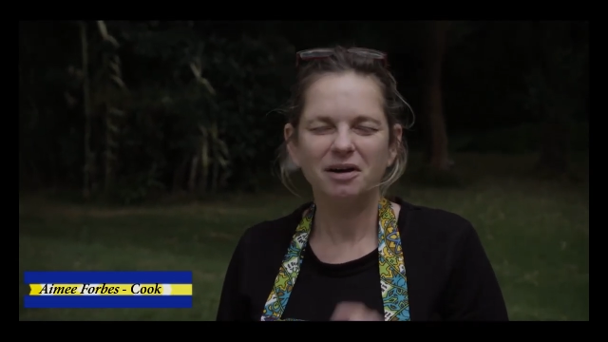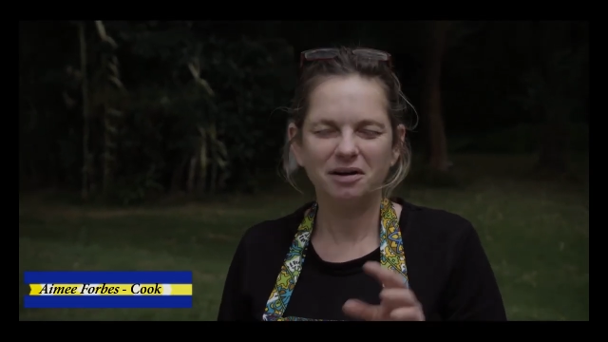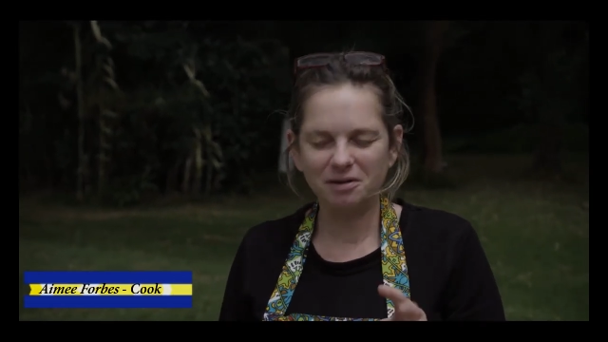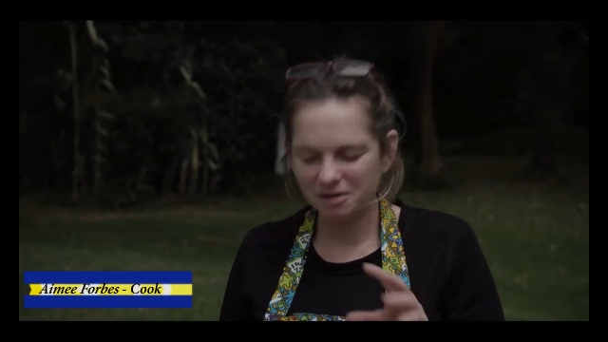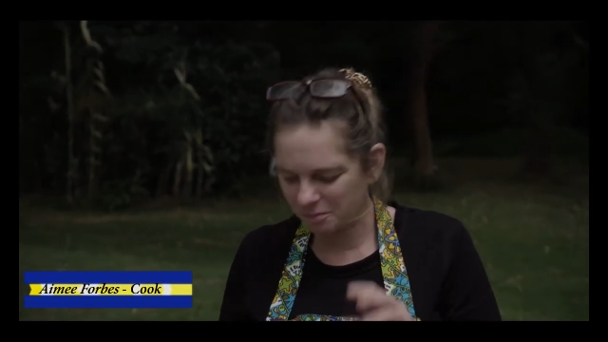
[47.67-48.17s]

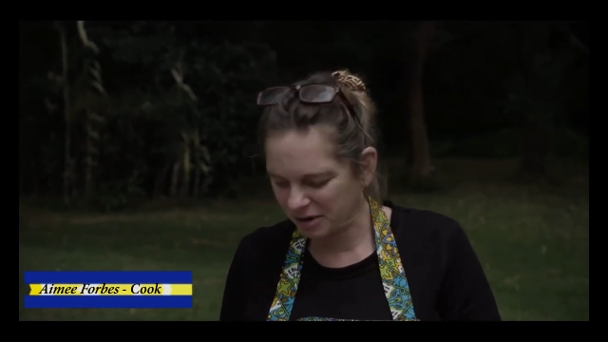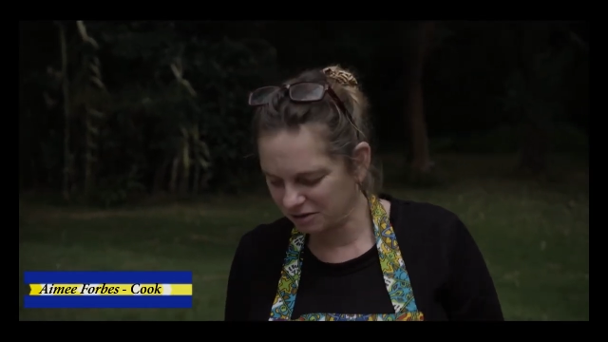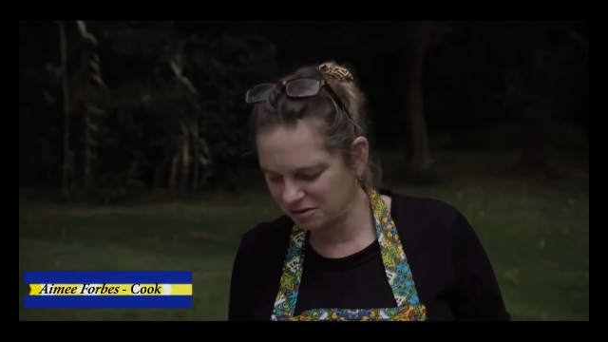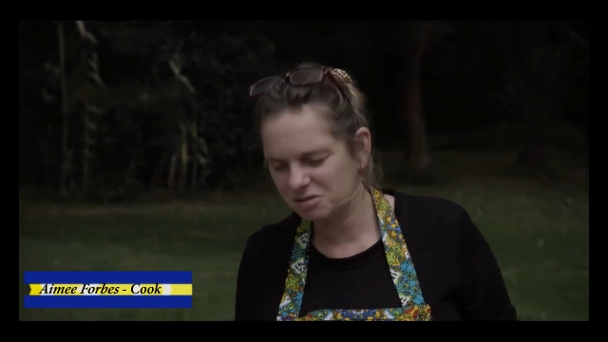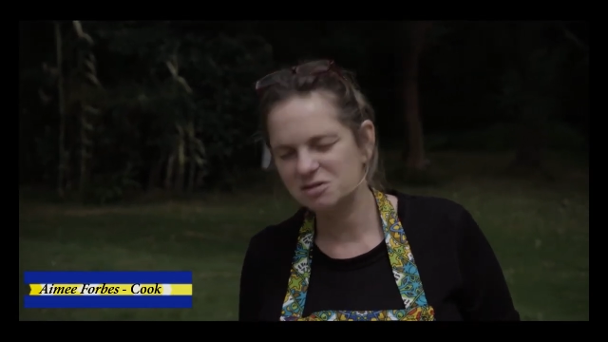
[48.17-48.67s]
And I'll come
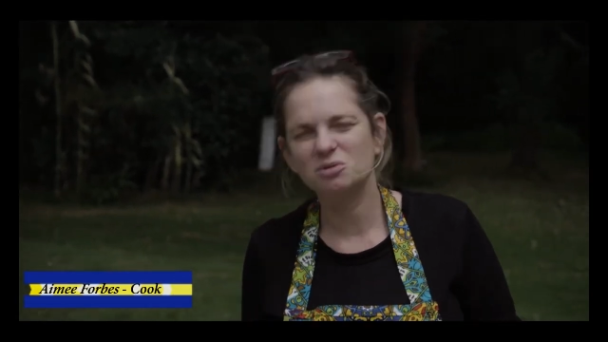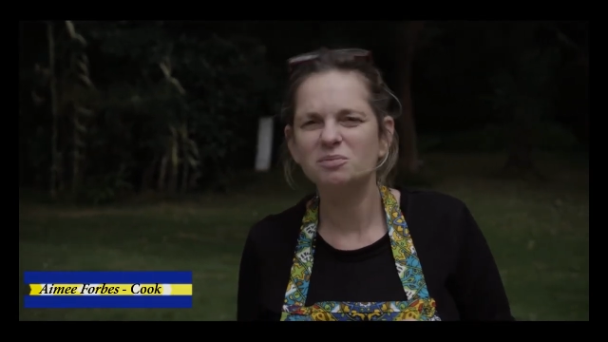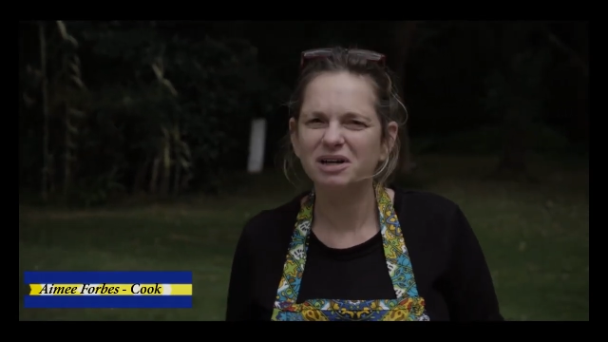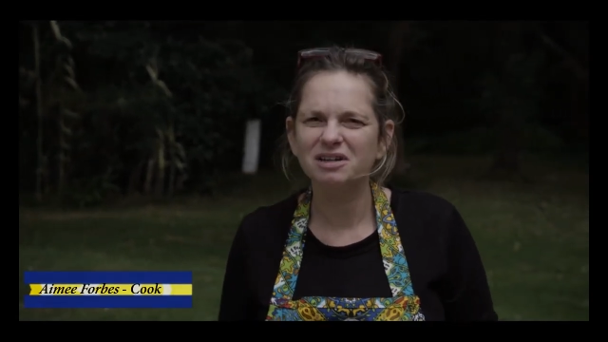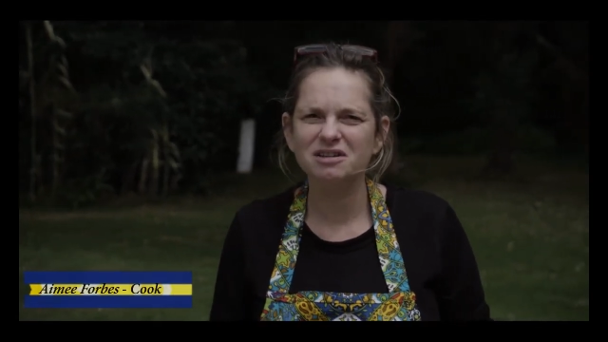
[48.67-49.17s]
back to the
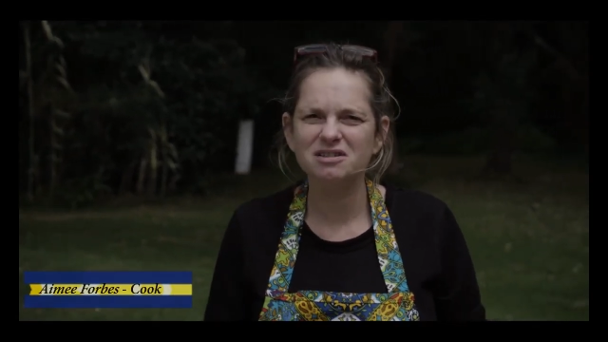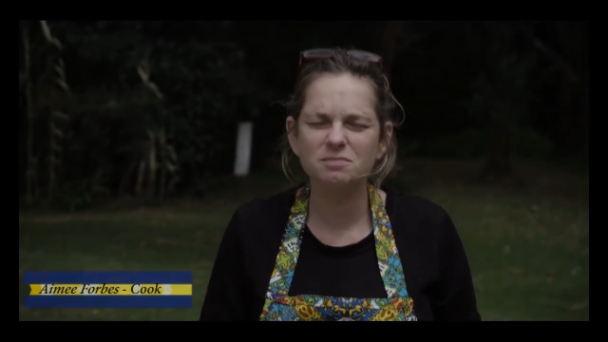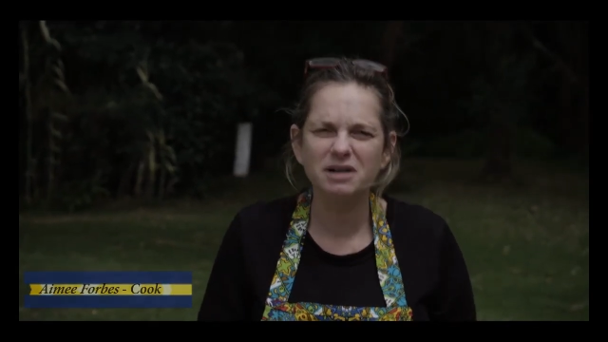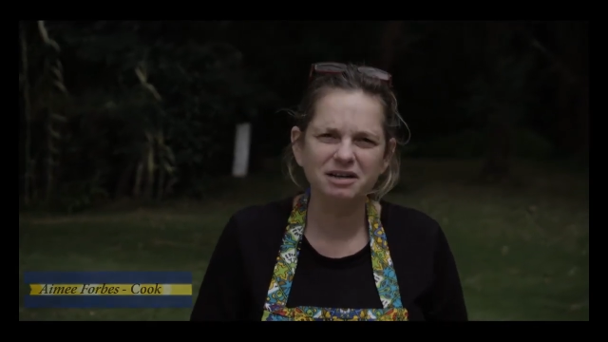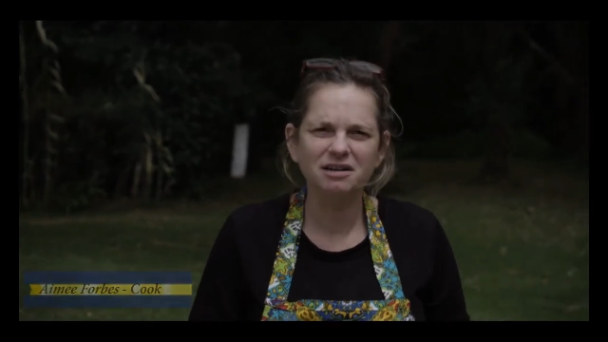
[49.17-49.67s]
sorbet and
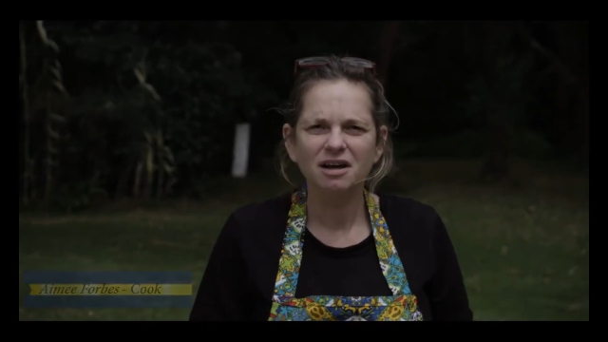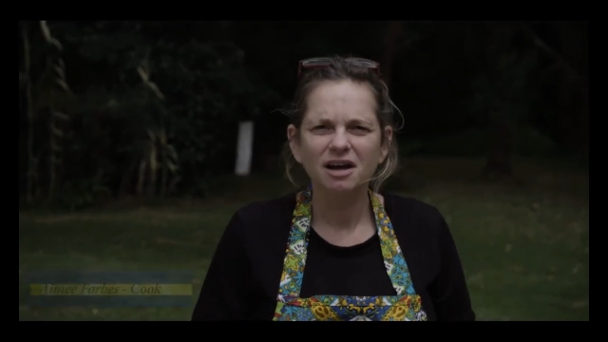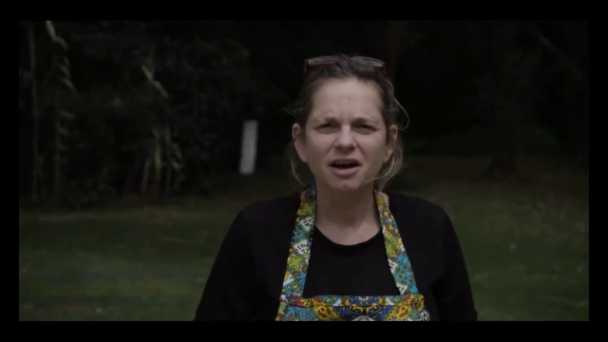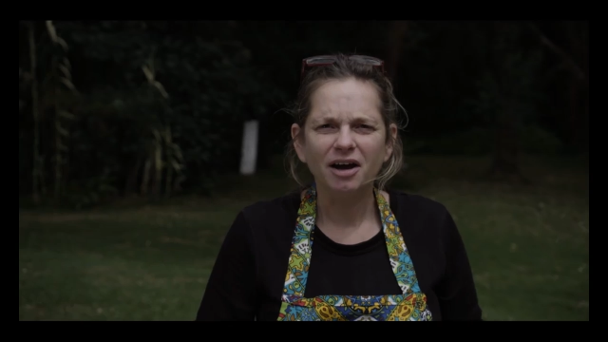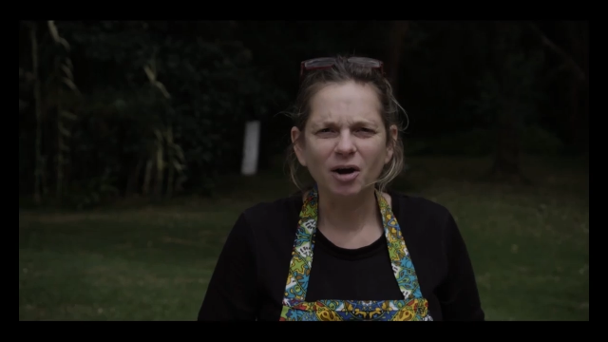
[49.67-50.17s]
explain
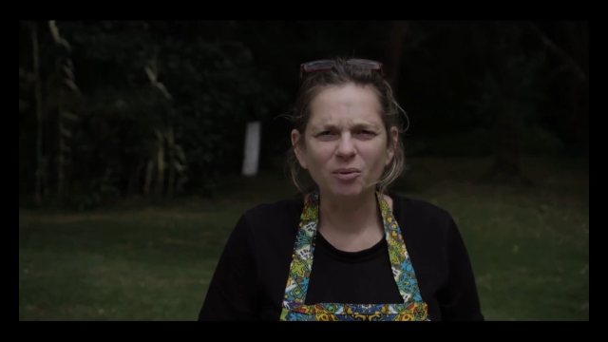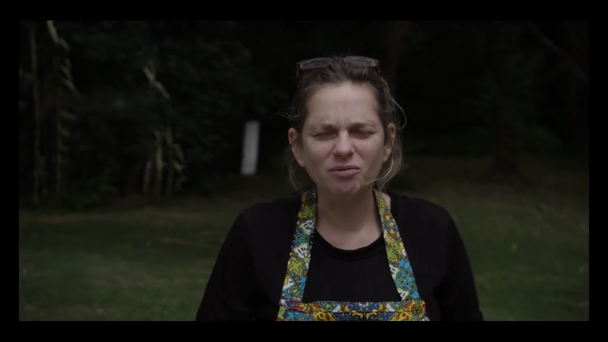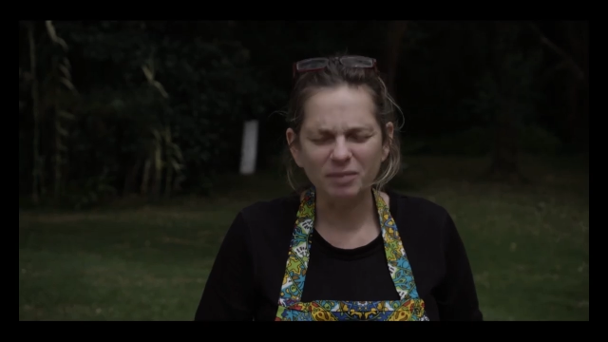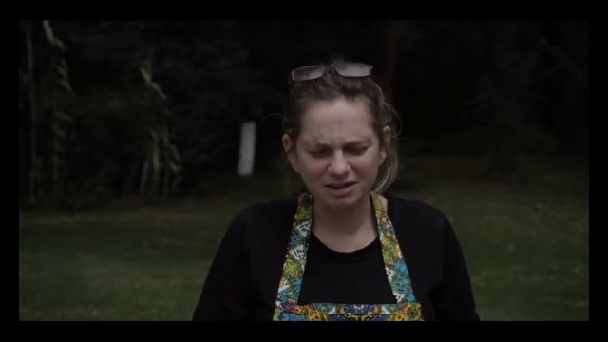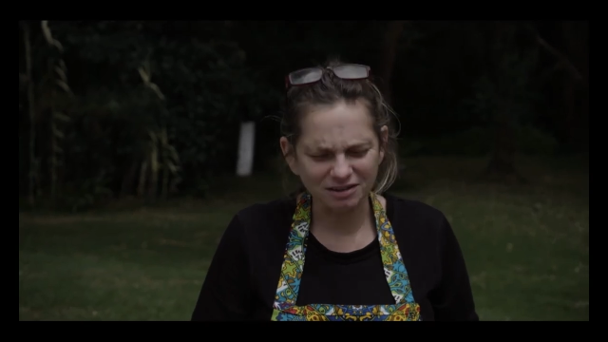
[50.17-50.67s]
how
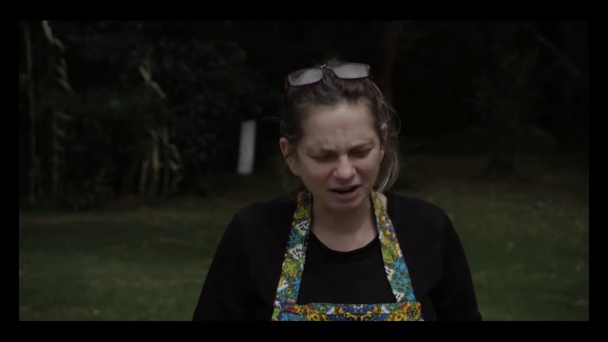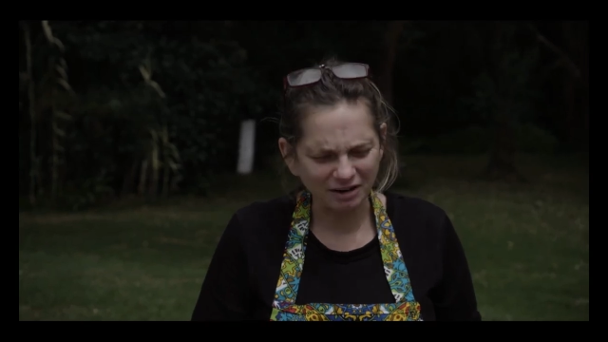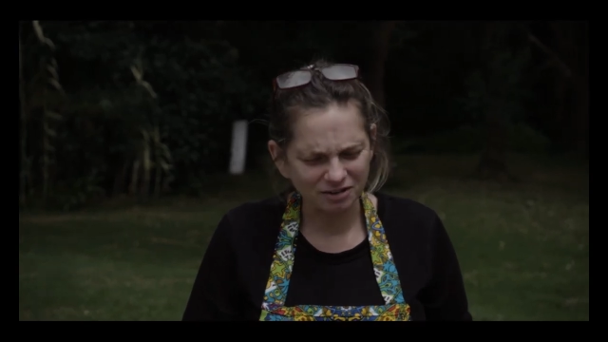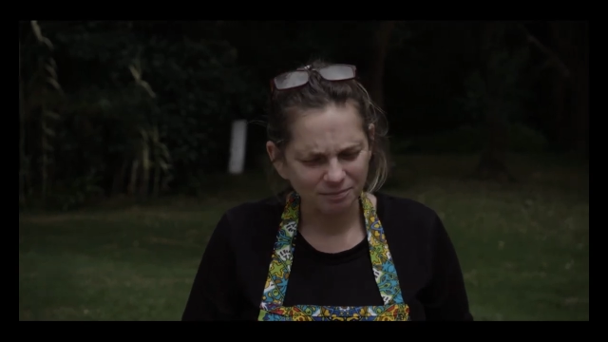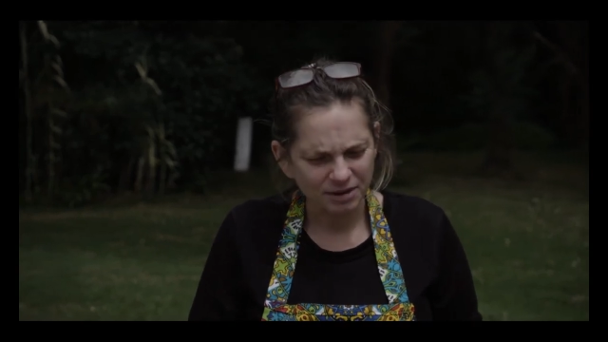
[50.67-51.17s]
we've made
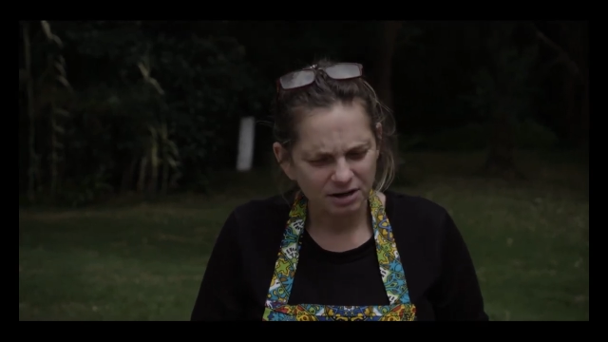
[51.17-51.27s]
that.